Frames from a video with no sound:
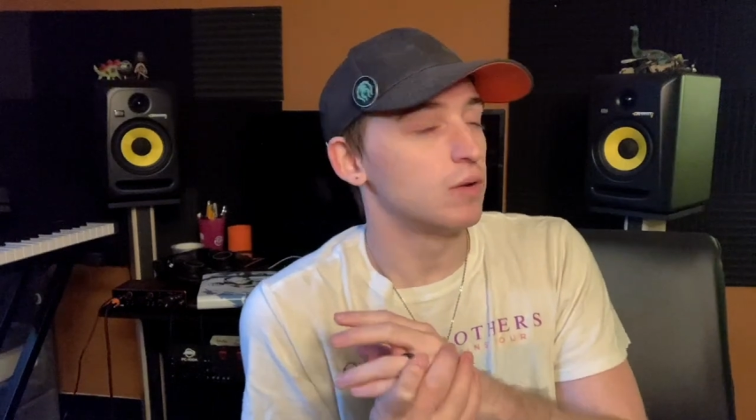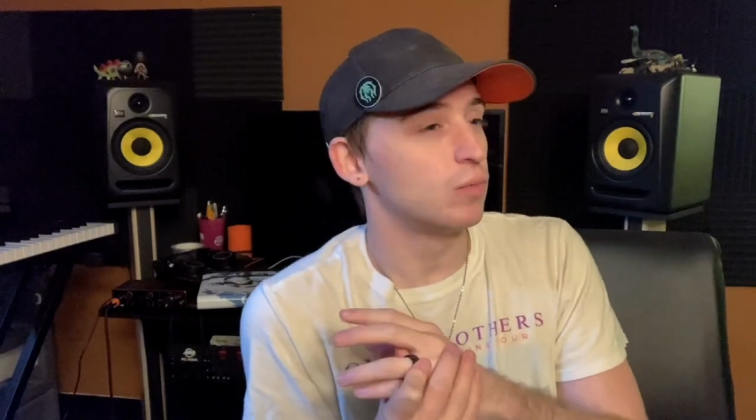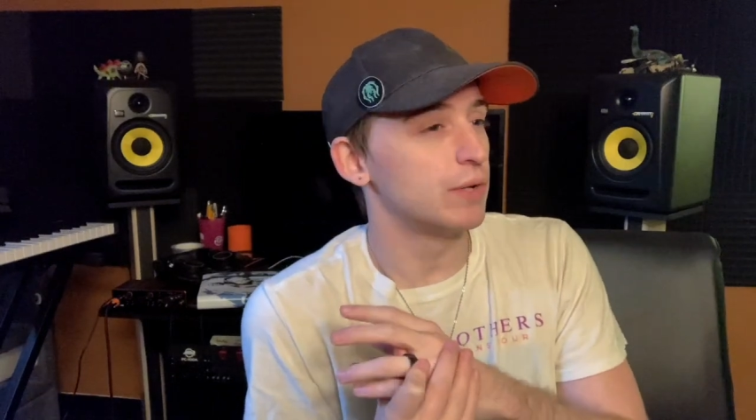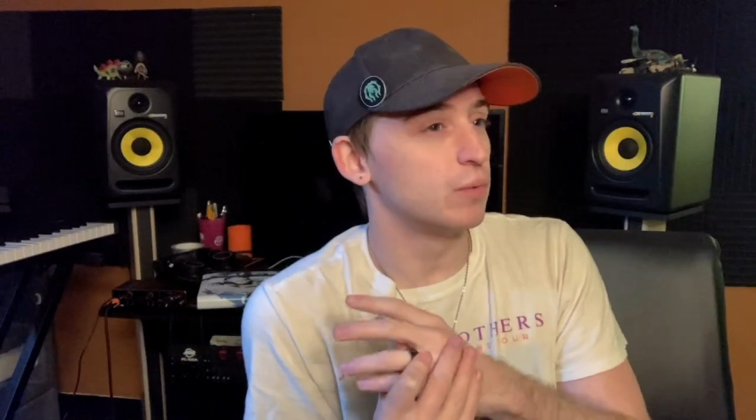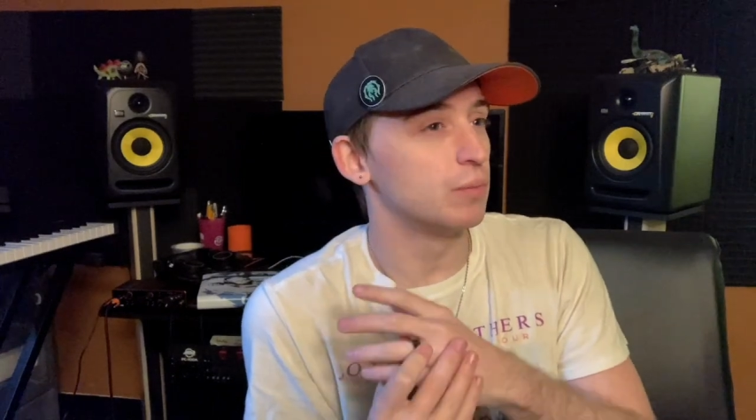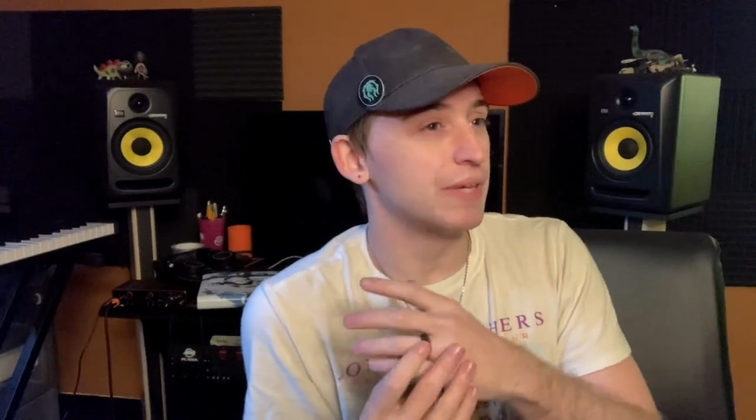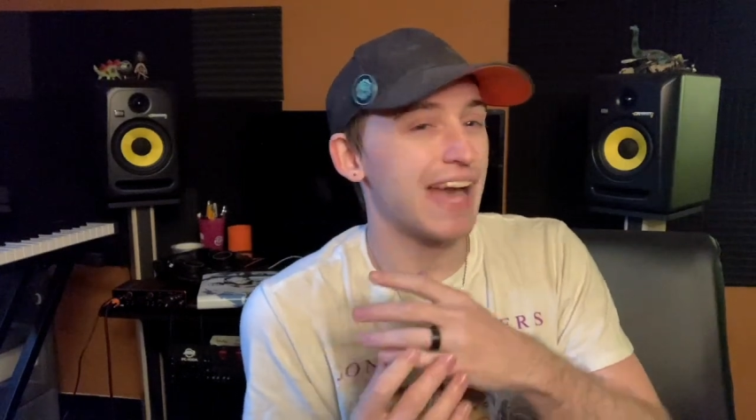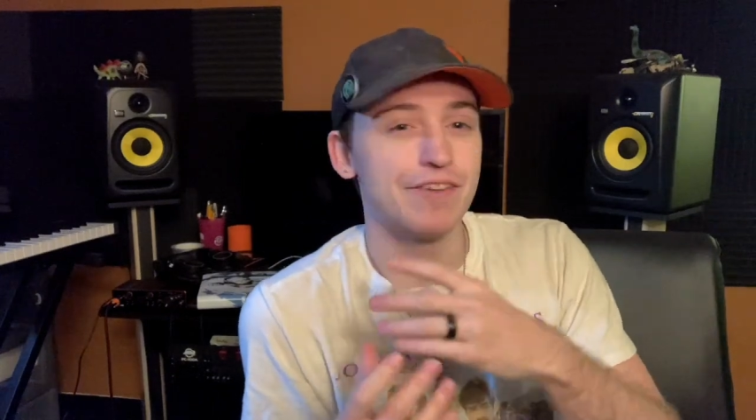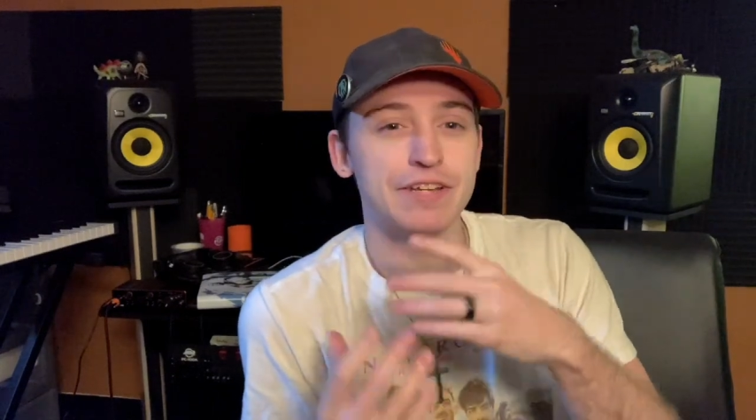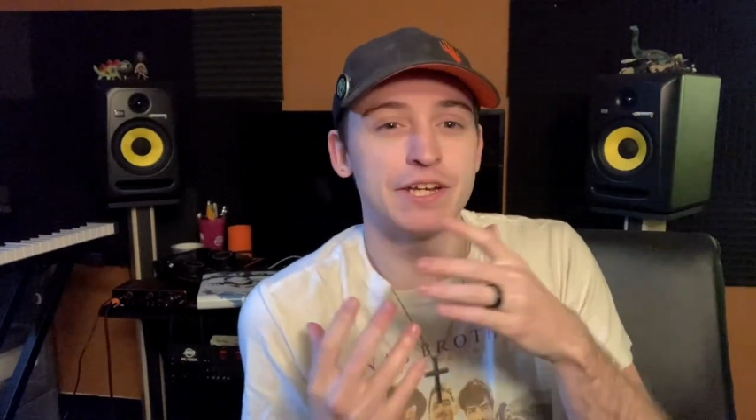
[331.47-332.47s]
We will be
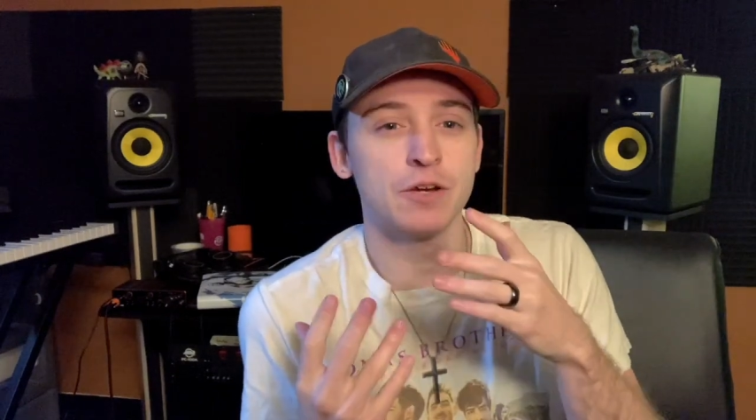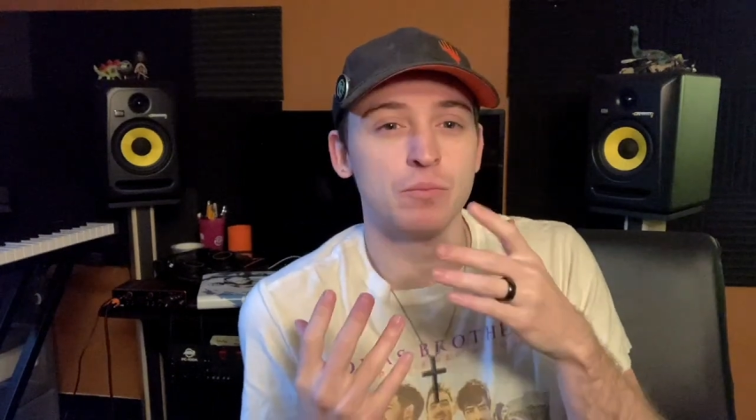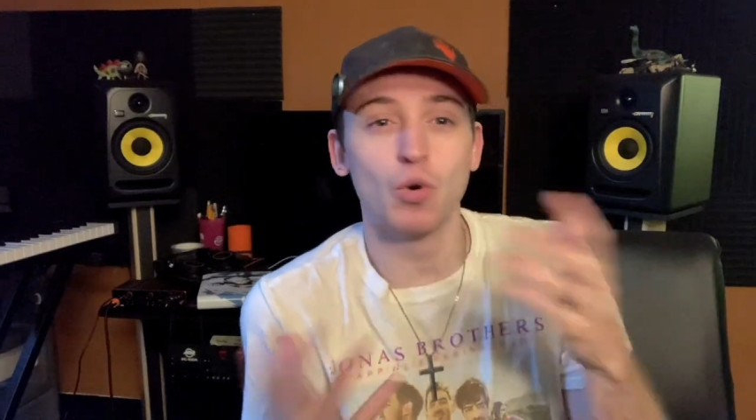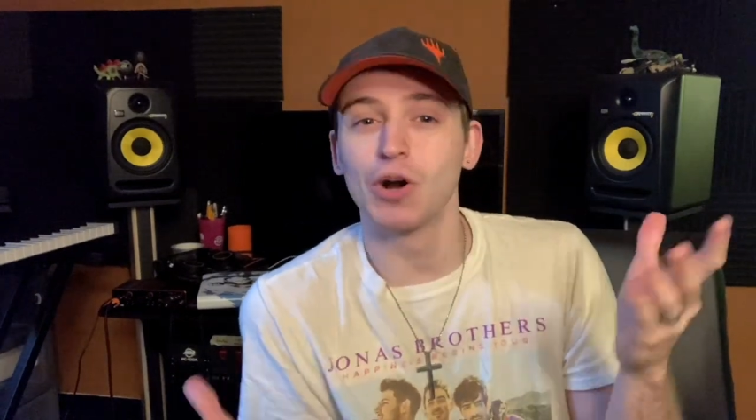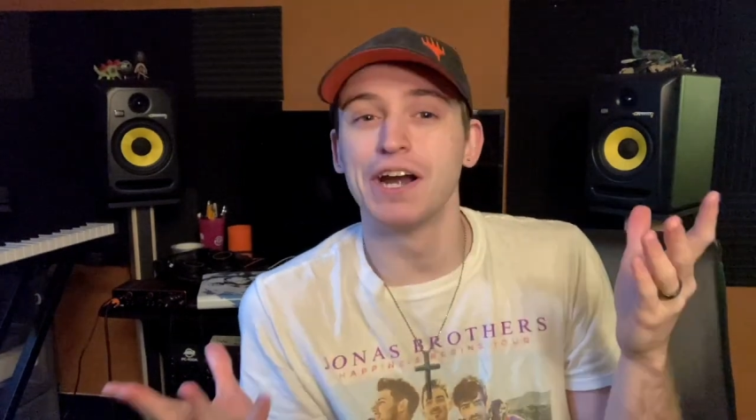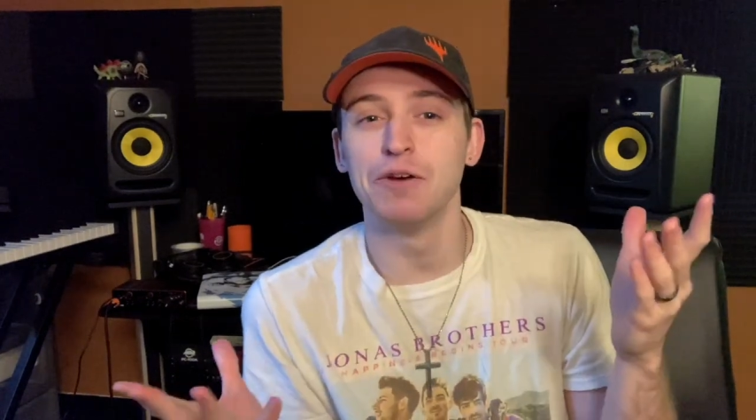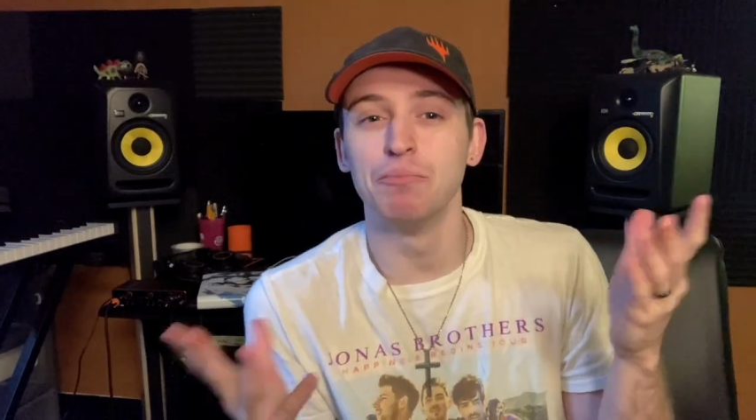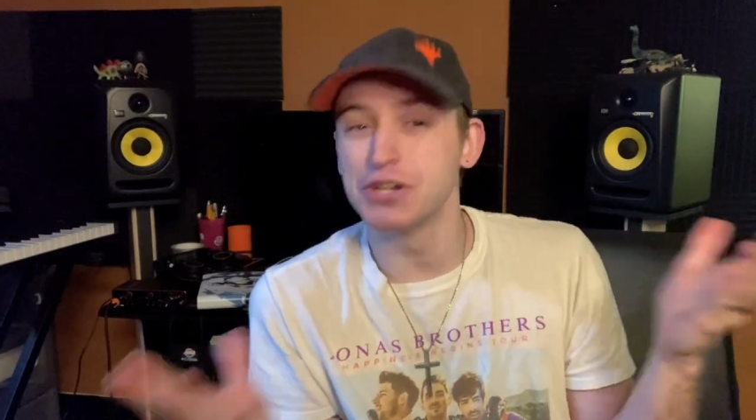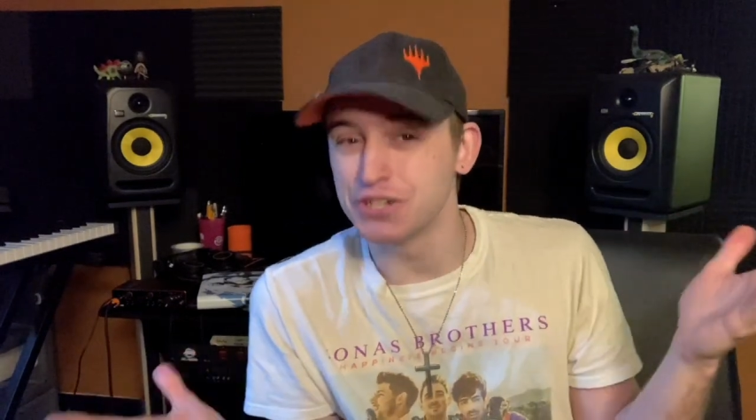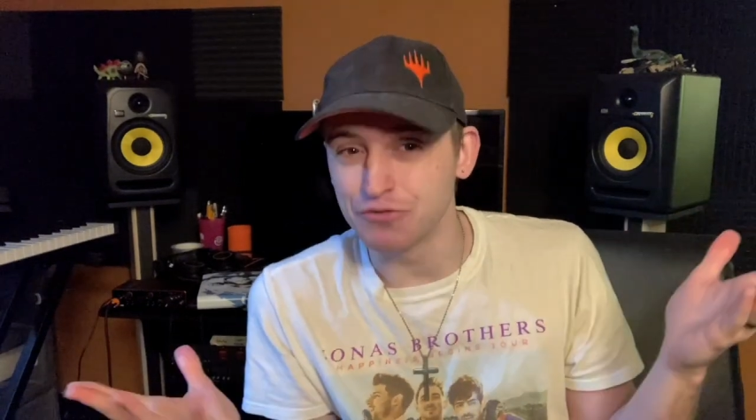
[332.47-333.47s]
having more budget